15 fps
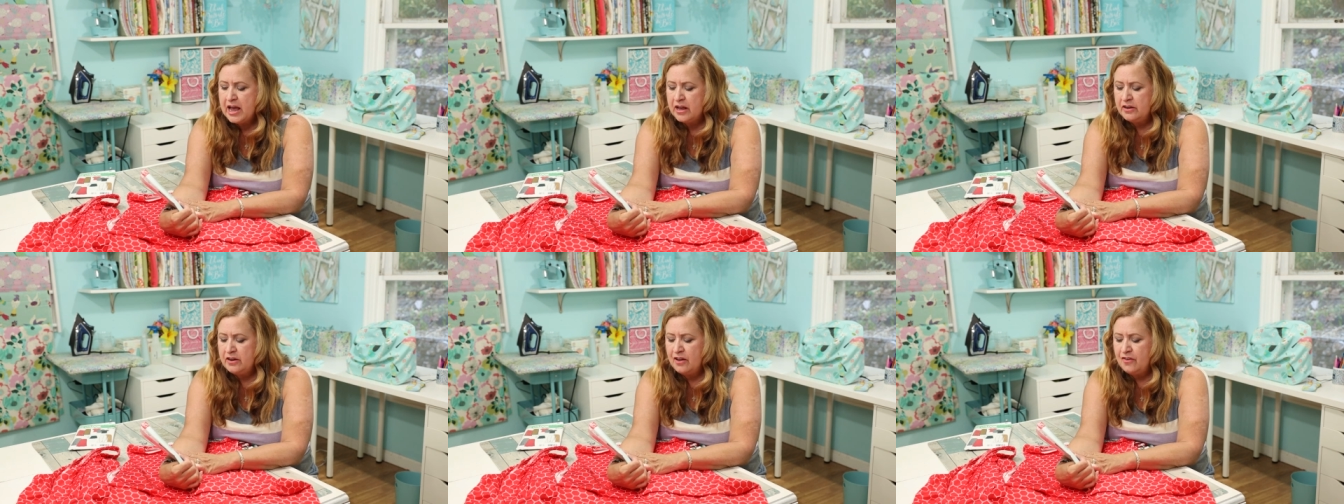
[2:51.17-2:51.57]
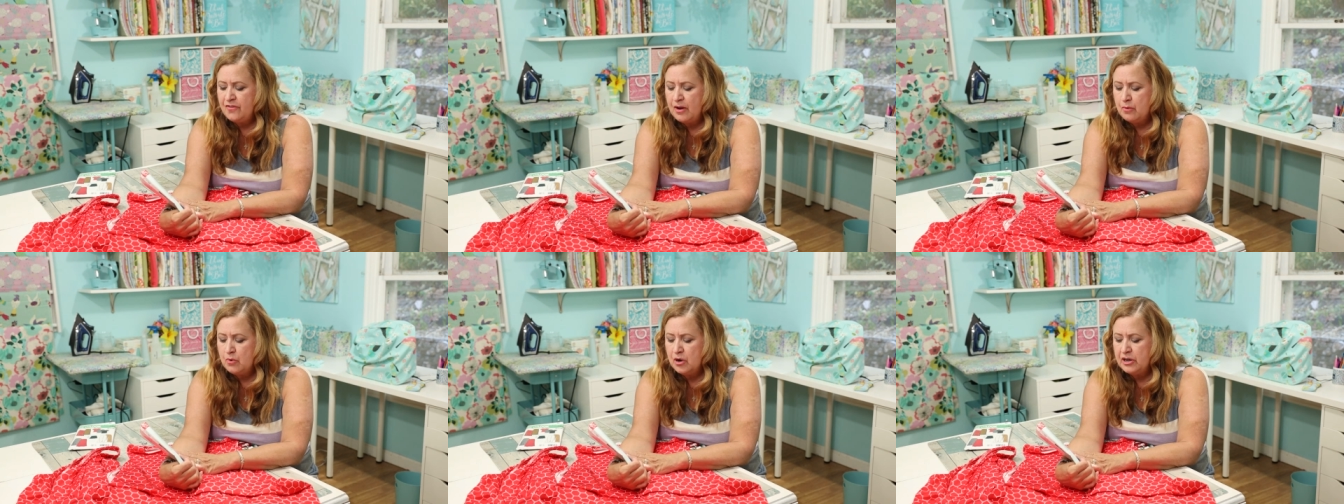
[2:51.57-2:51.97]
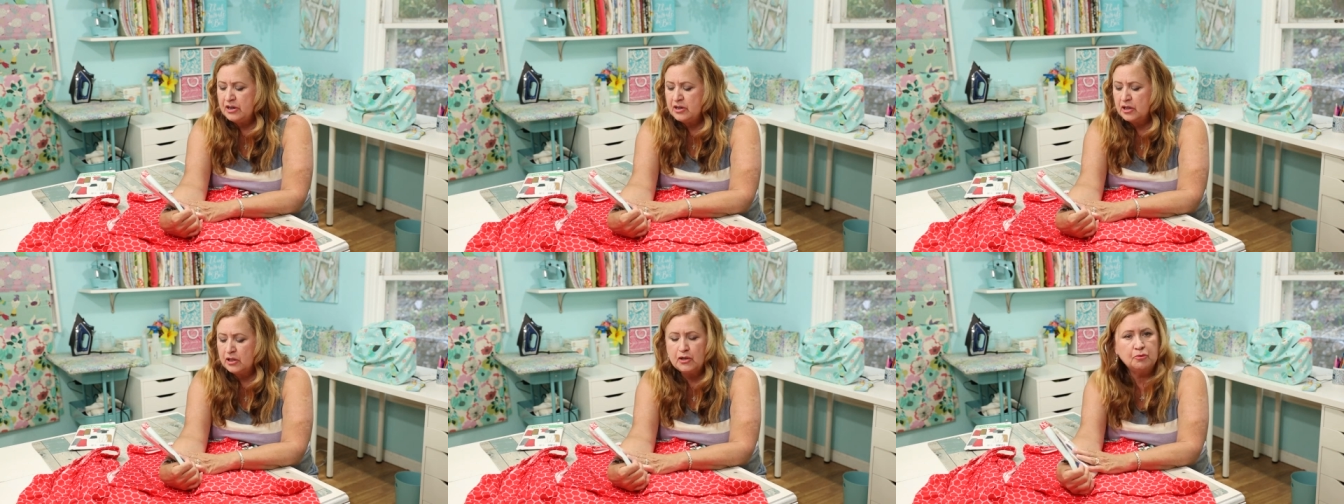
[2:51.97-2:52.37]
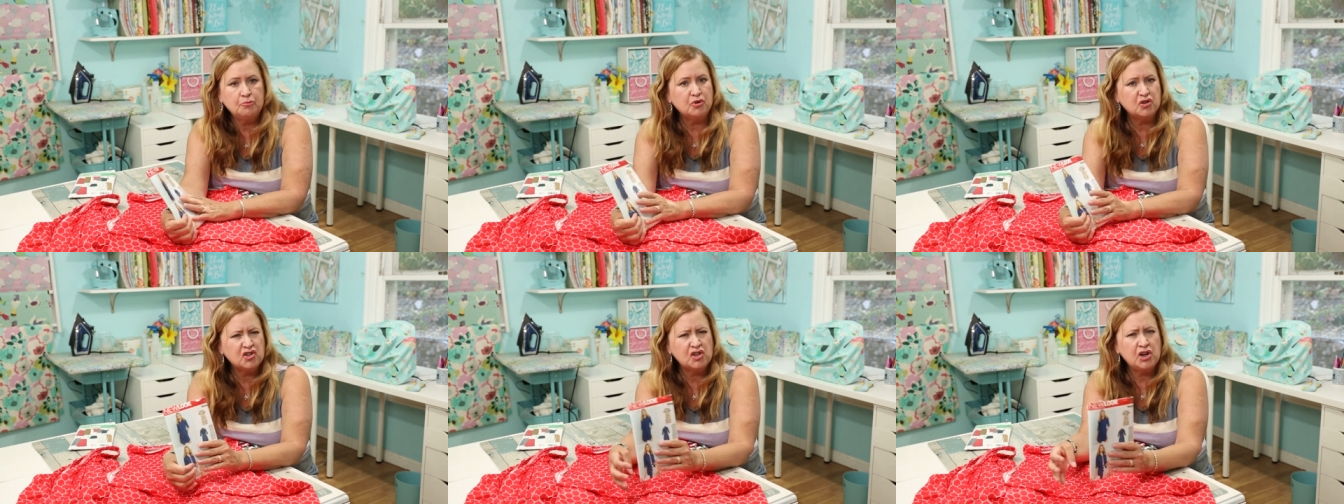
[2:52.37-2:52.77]
And if I want it a little
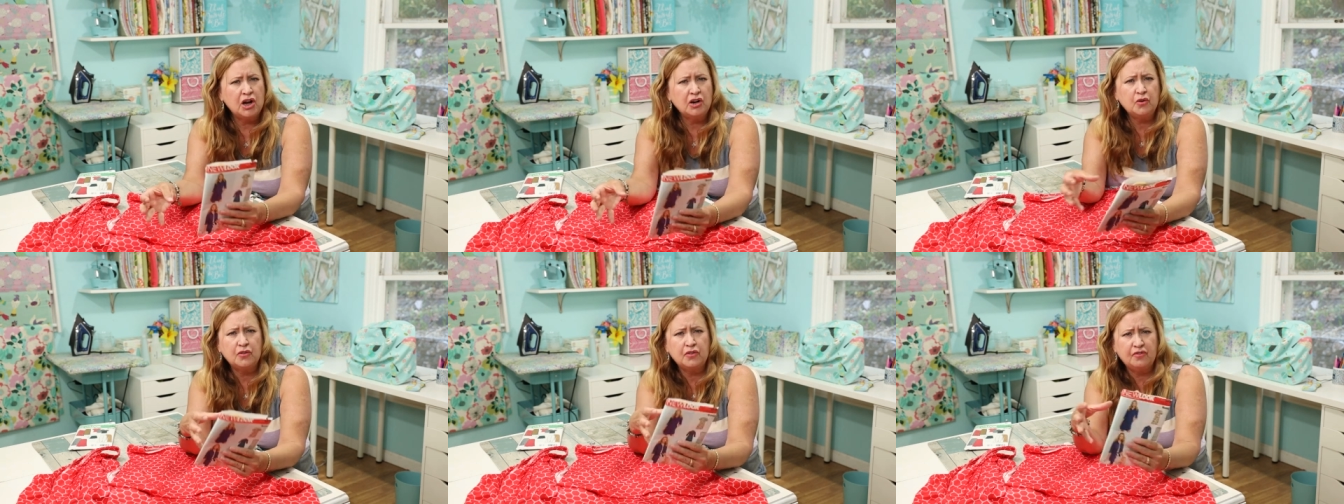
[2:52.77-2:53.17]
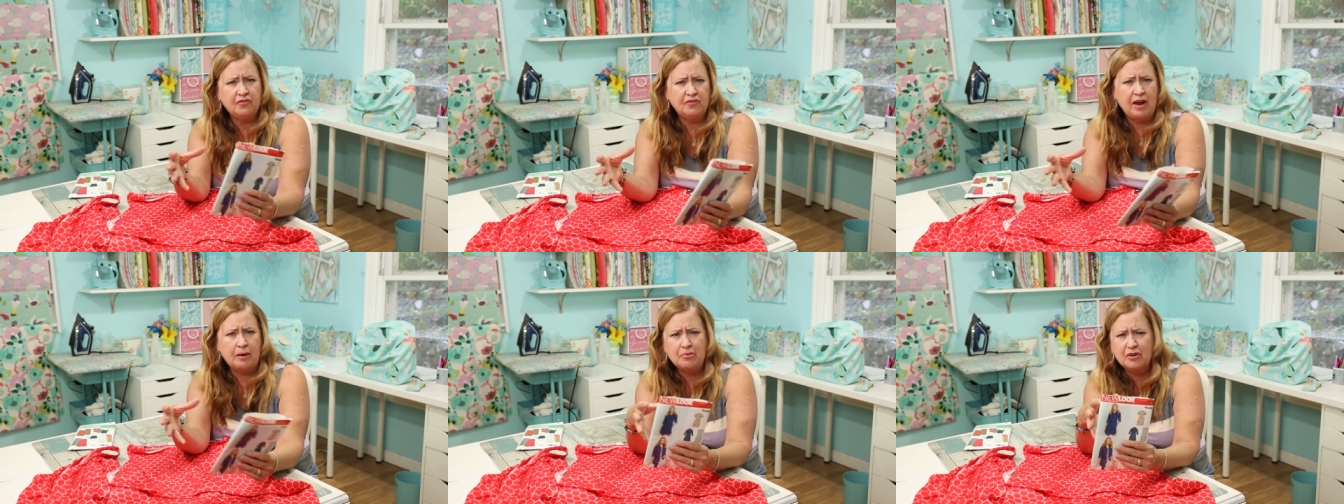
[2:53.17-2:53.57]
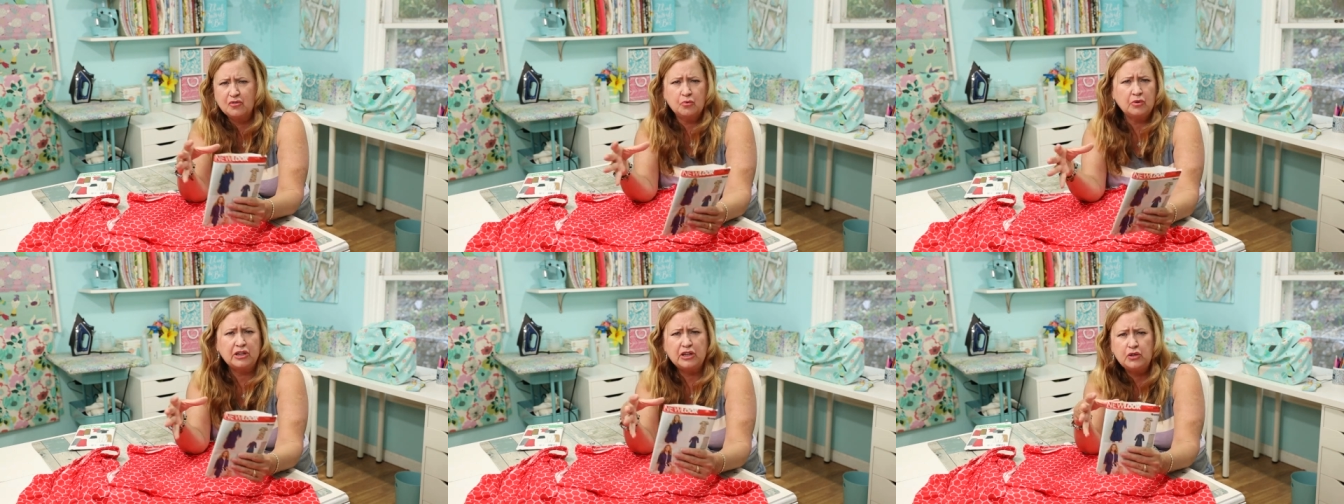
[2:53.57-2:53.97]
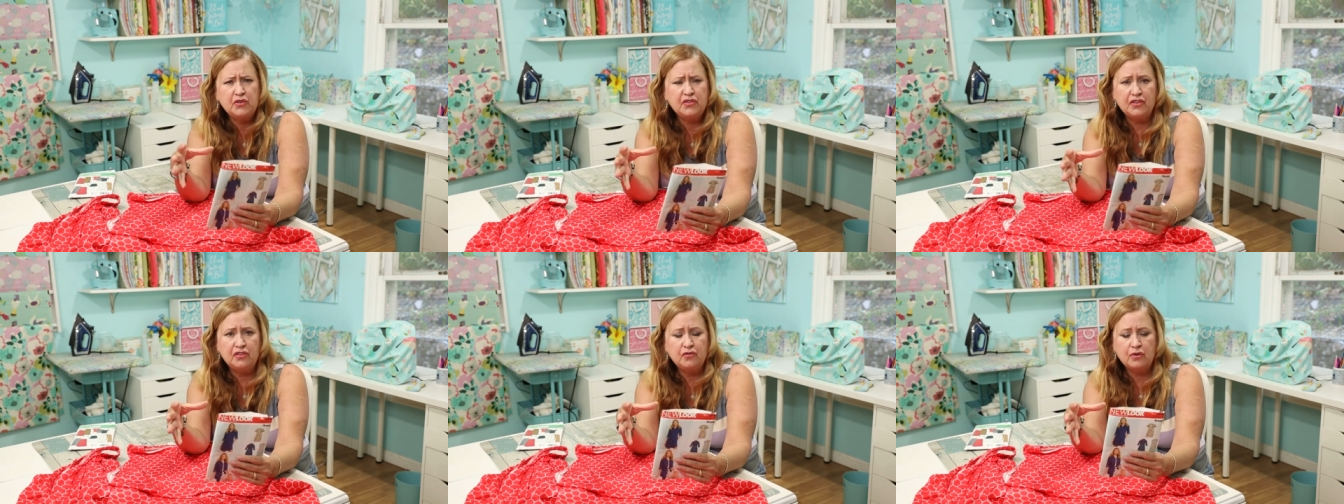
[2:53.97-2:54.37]
more snug, or the fabric's really
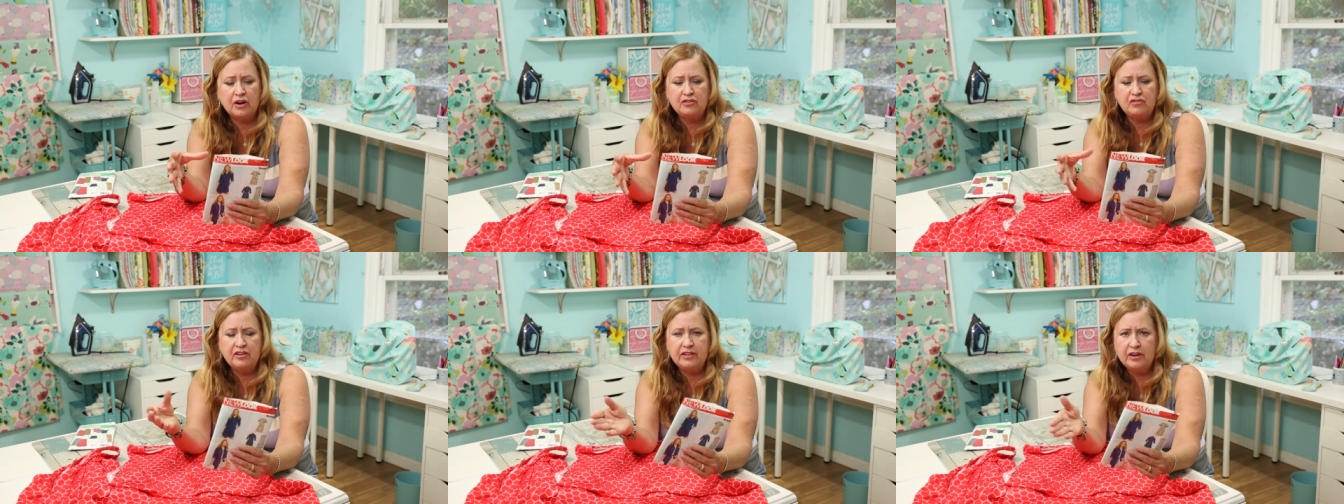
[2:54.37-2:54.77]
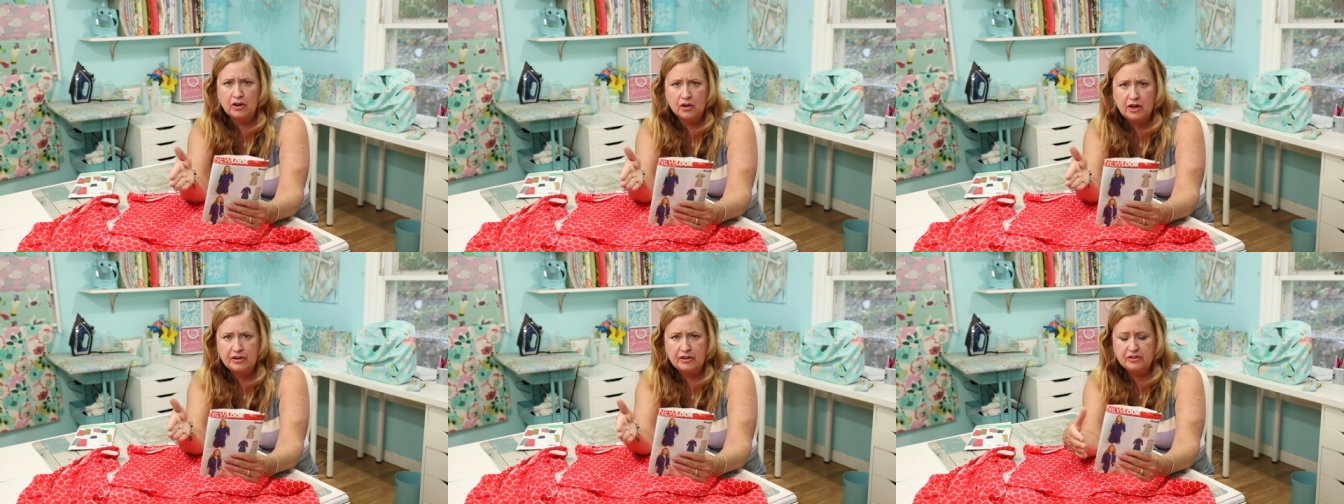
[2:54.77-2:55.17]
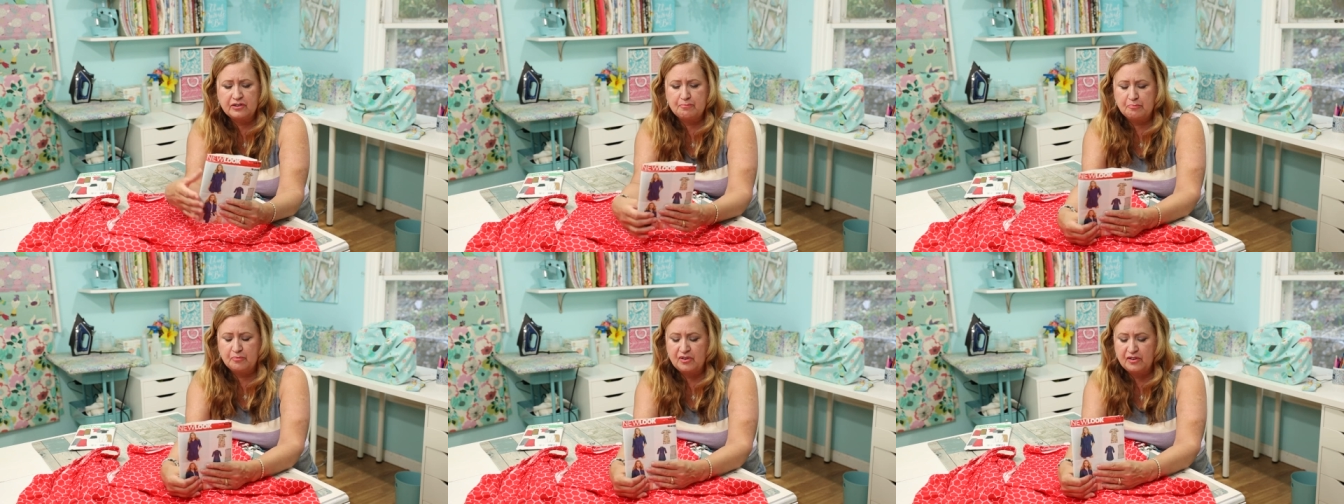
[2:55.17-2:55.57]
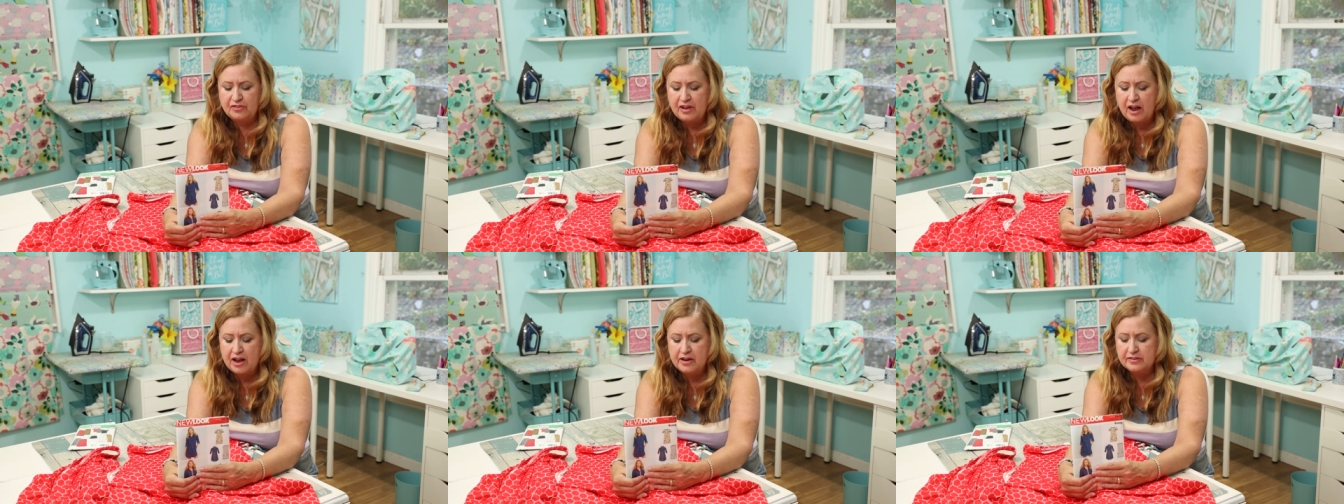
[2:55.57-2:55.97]
loose and stretchy, then I'll cut it to
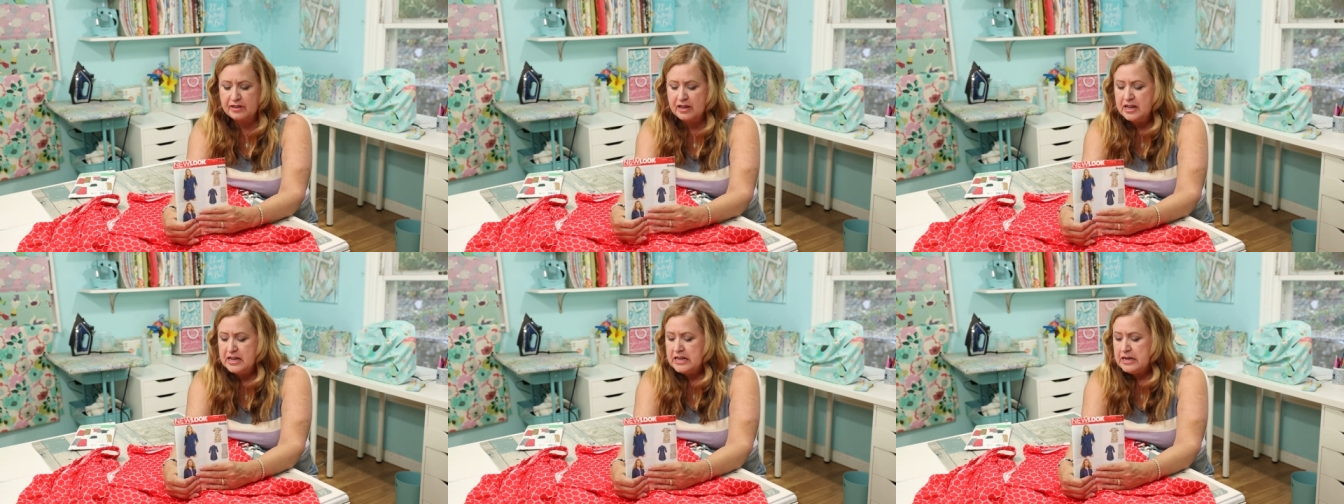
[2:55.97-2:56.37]
size.